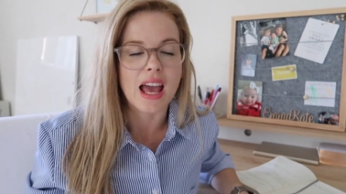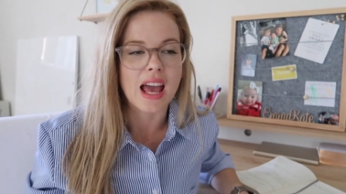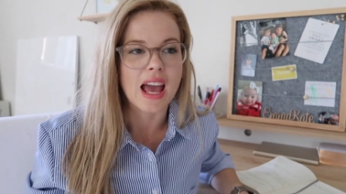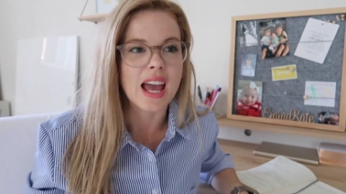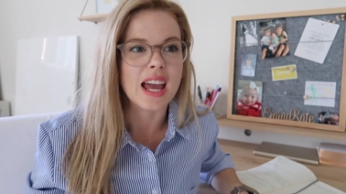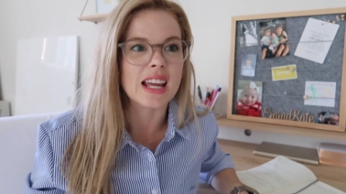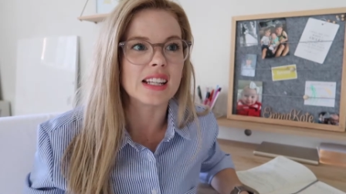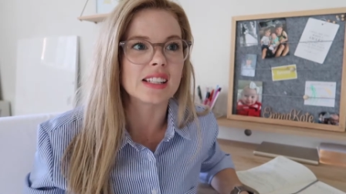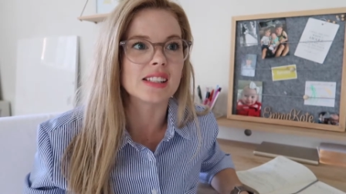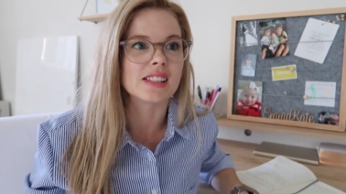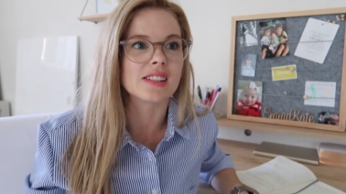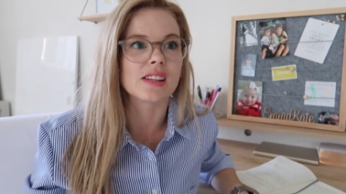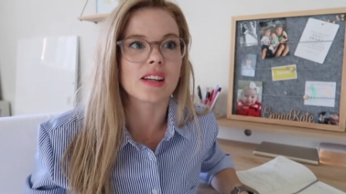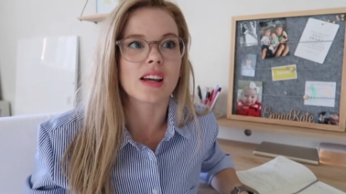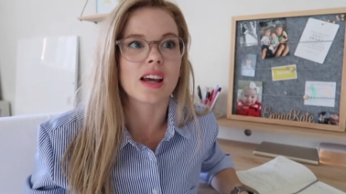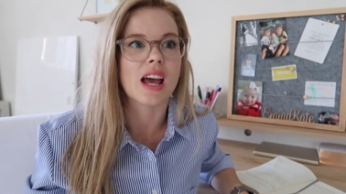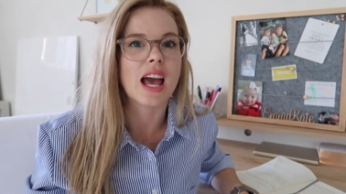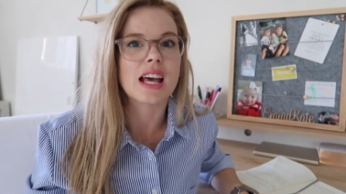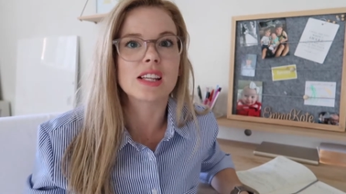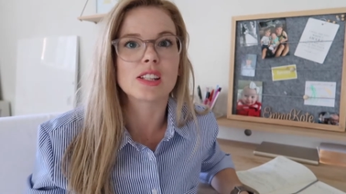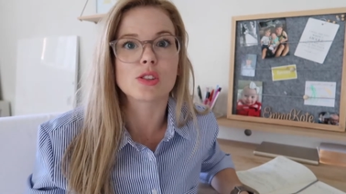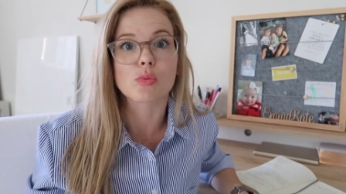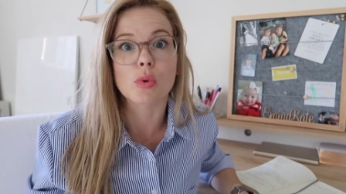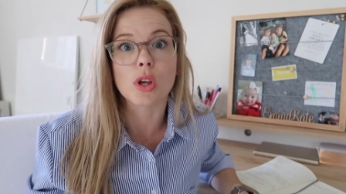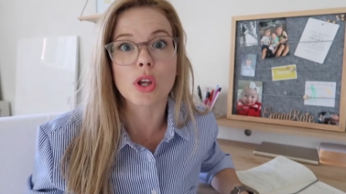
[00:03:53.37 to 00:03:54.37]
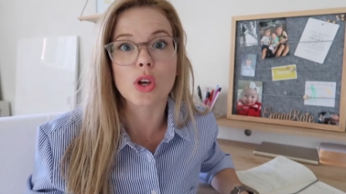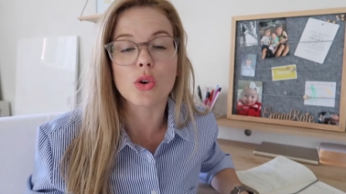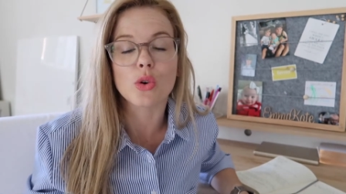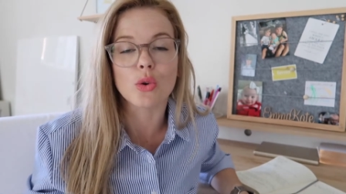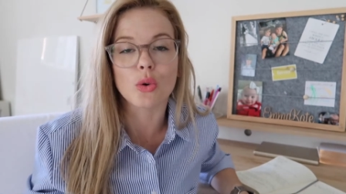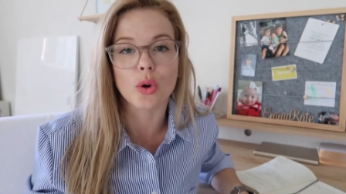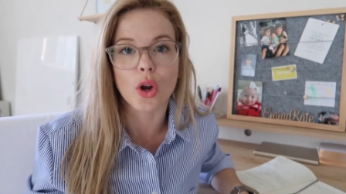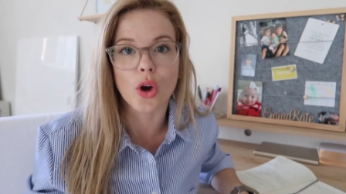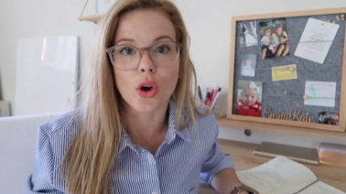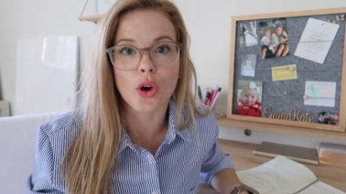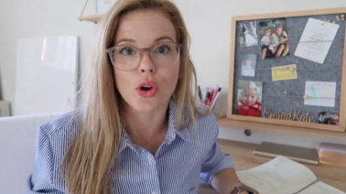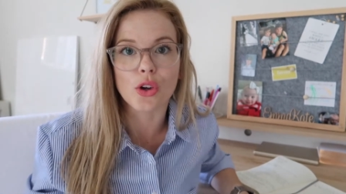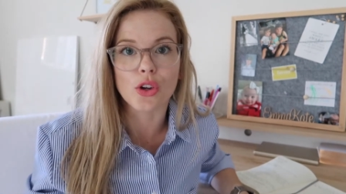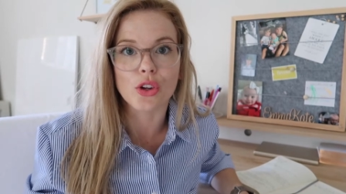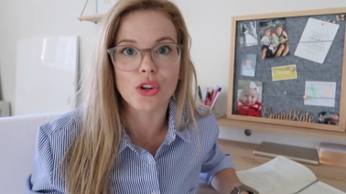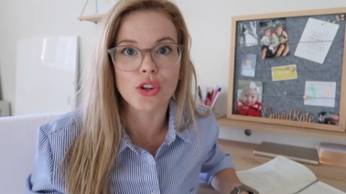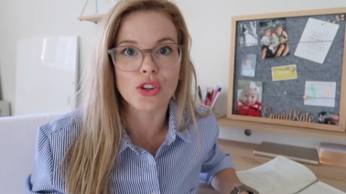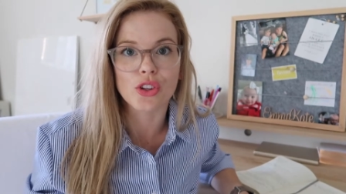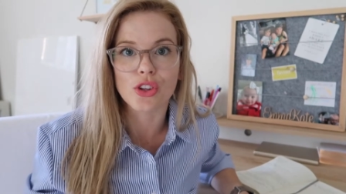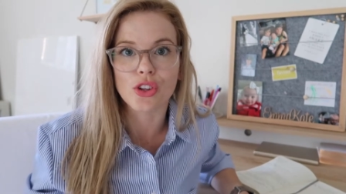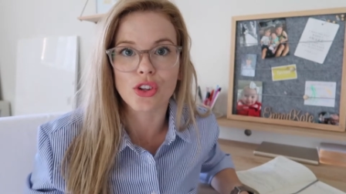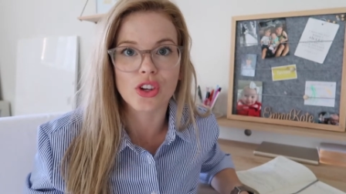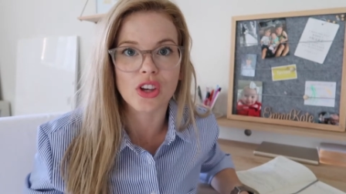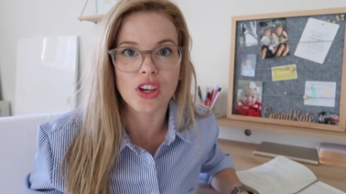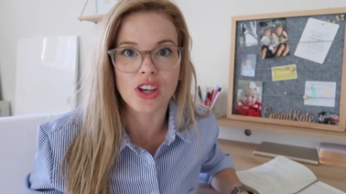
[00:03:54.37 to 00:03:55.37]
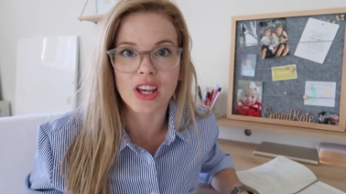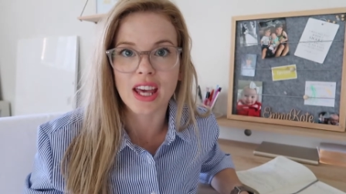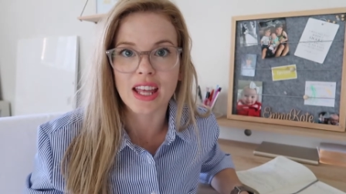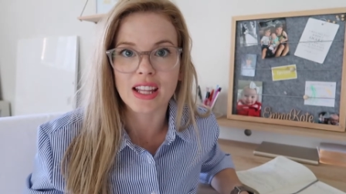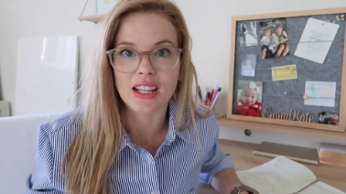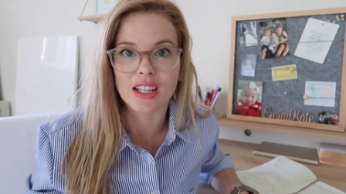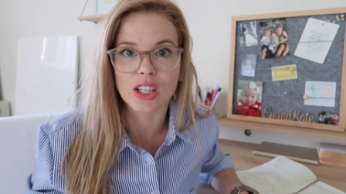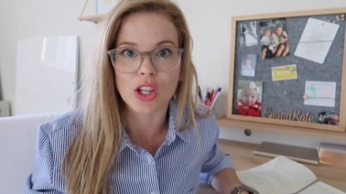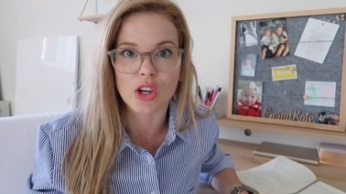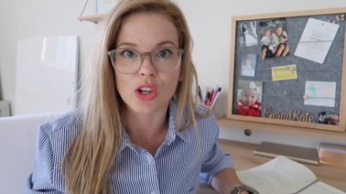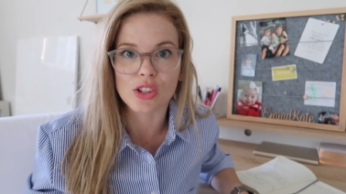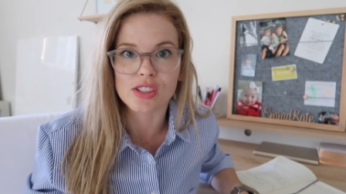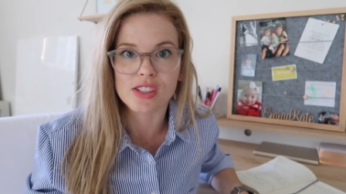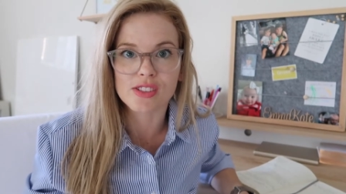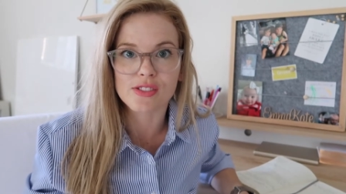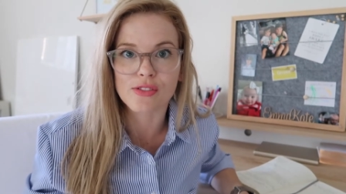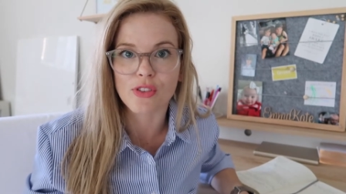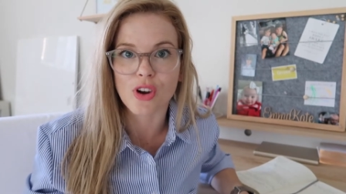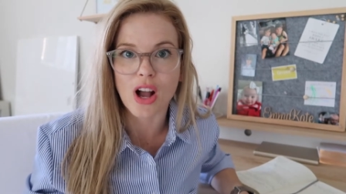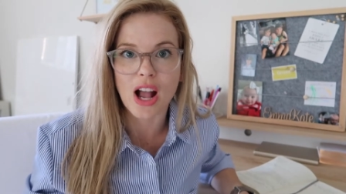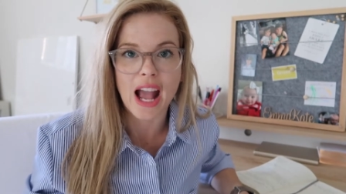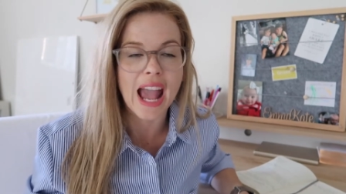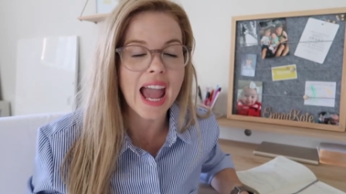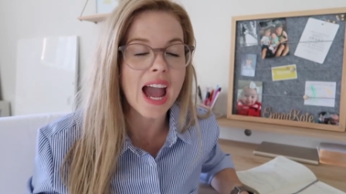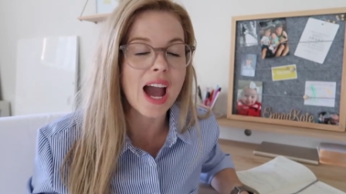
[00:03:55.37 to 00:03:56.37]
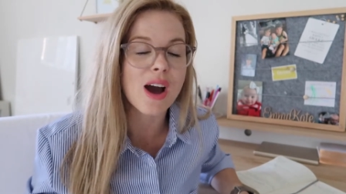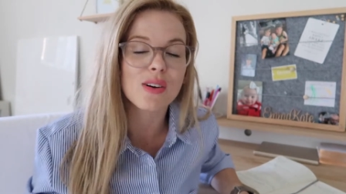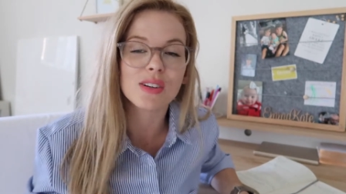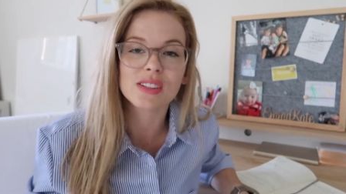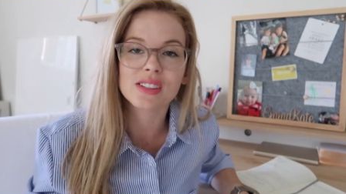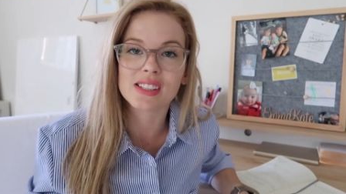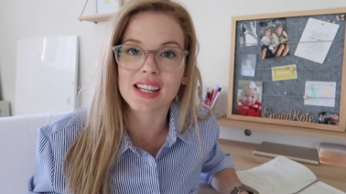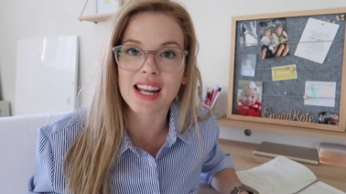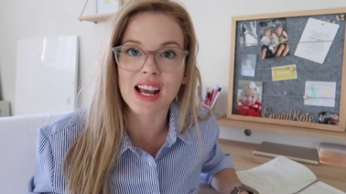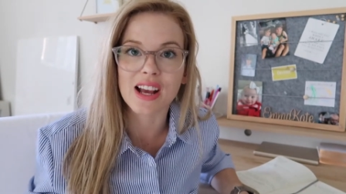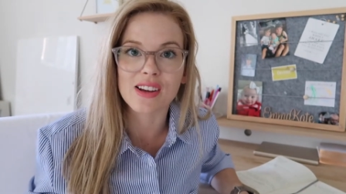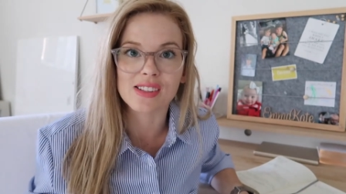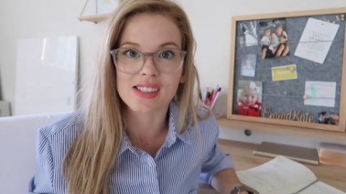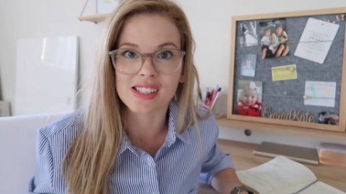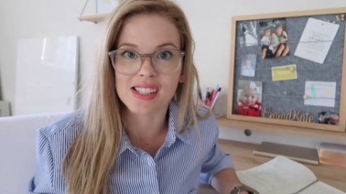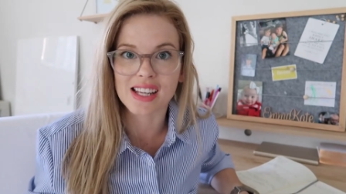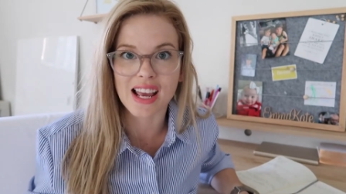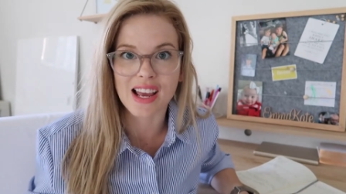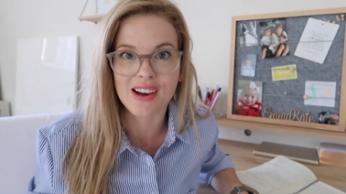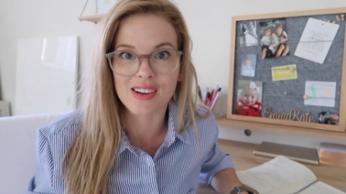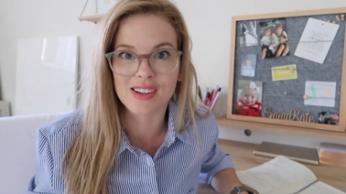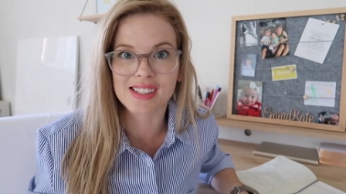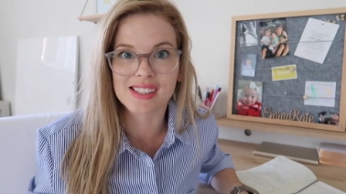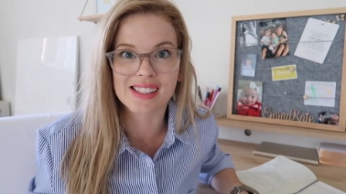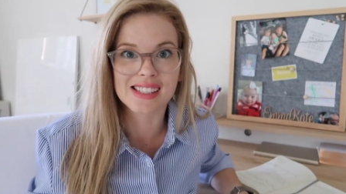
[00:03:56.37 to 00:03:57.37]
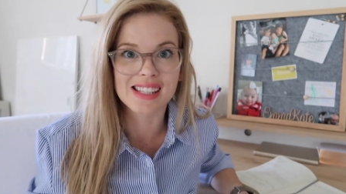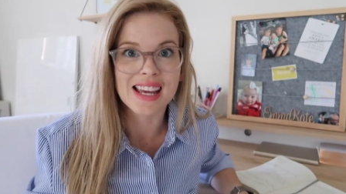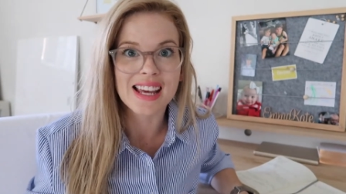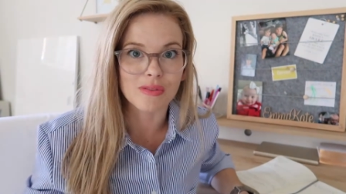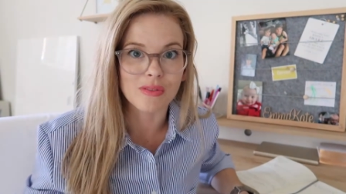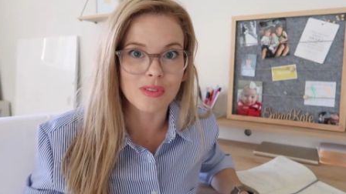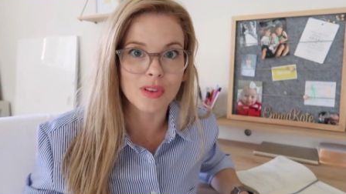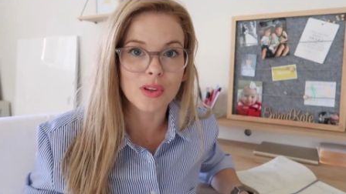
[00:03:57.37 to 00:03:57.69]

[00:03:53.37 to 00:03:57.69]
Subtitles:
And as we all know, you can get lost for hours and hours and hours